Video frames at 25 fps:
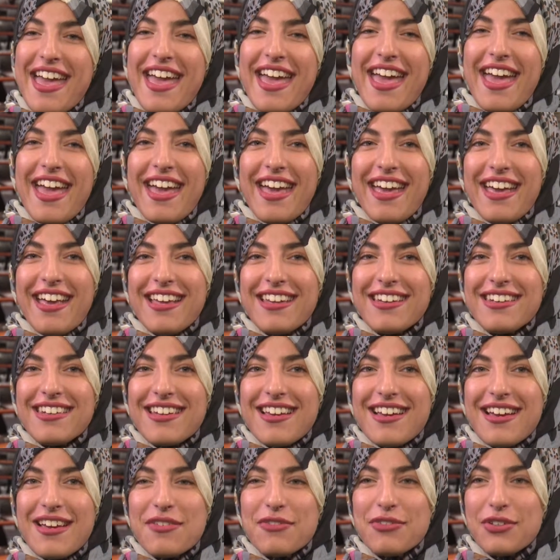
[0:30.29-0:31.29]
And
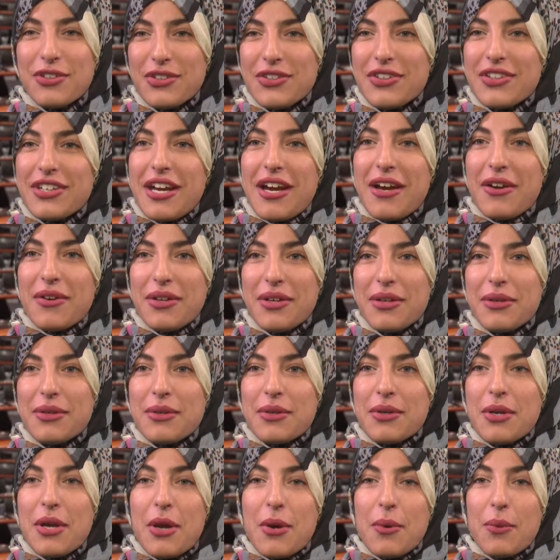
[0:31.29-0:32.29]
I filled it out and